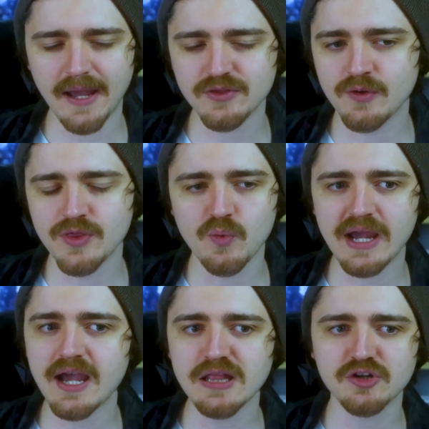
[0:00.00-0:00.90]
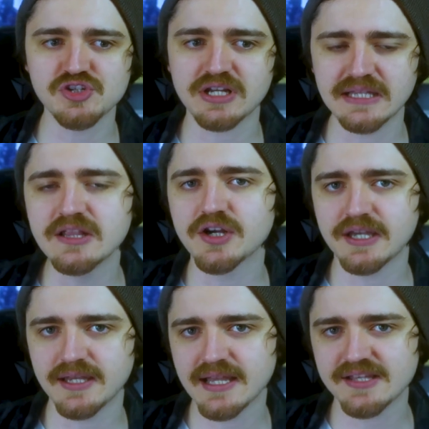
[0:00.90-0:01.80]
The, the way I logically
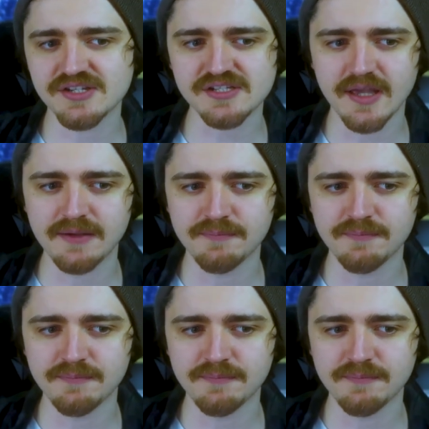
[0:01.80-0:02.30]
look at it is just like,